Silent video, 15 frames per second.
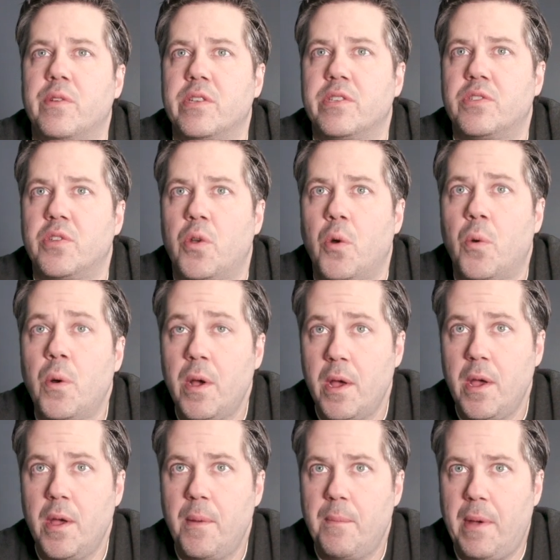is no
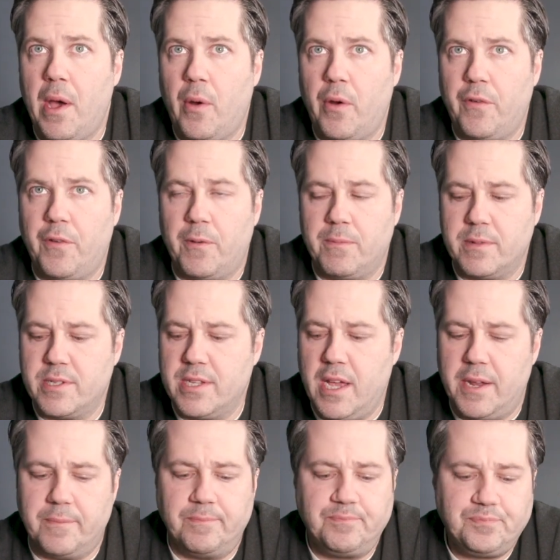power from the
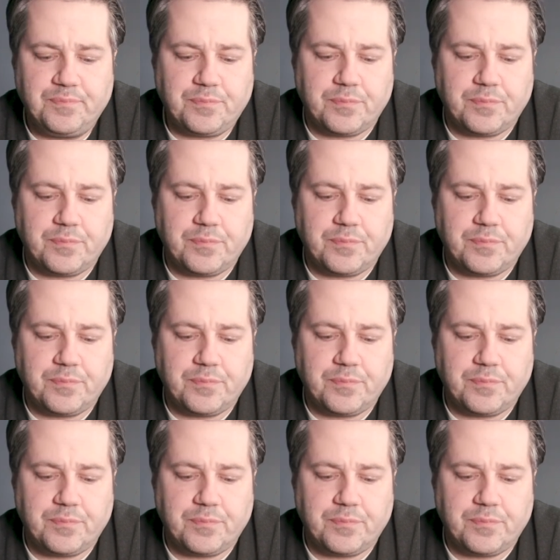sun.